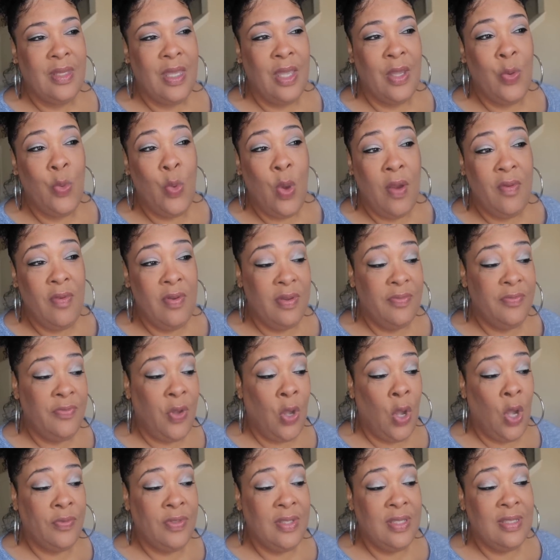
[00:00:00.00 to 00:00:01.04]
and whoever
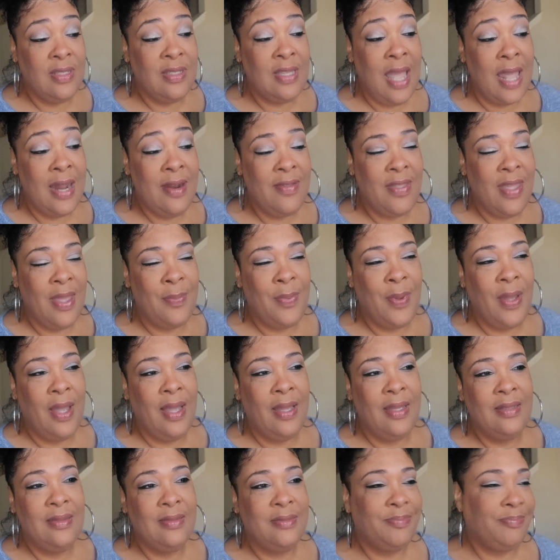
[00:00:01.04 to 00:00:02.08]
involved inside of that
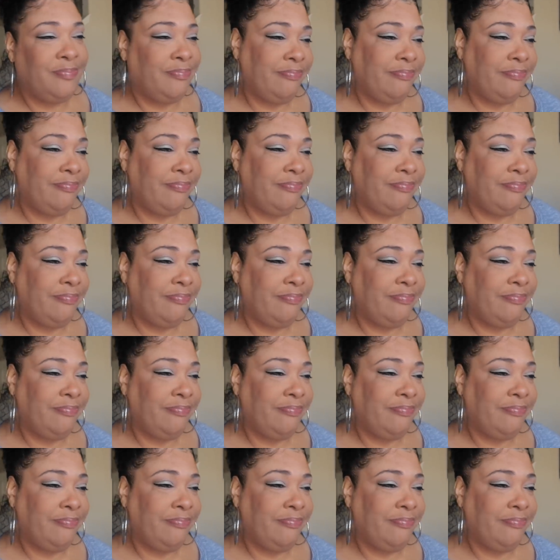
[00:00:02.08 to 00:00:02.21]
pot